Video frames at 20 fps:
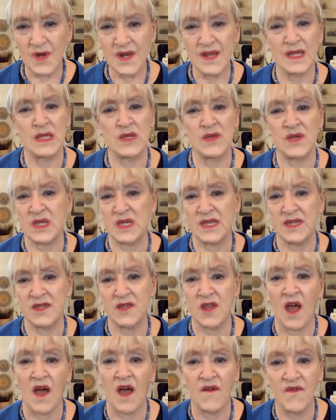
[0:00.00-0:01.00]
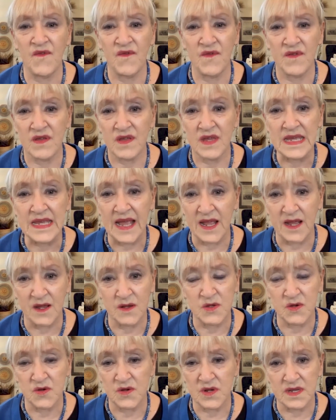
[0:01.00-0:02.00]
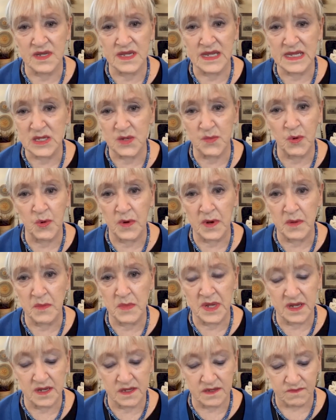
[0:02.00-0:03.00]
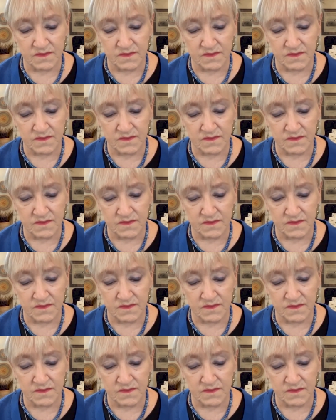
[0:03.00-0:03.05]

is this stuff?" he answered in disappointment.